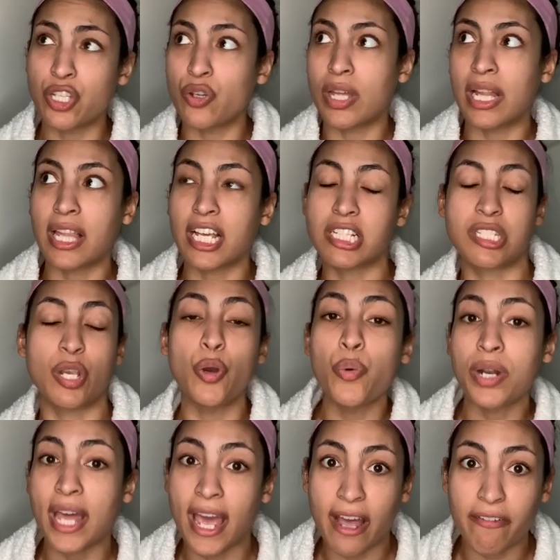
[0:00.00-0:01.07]
you get like
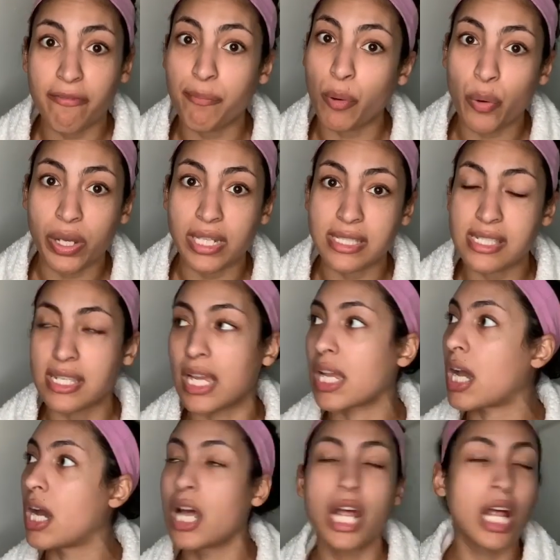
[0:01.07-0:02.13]
2.5 points. Like,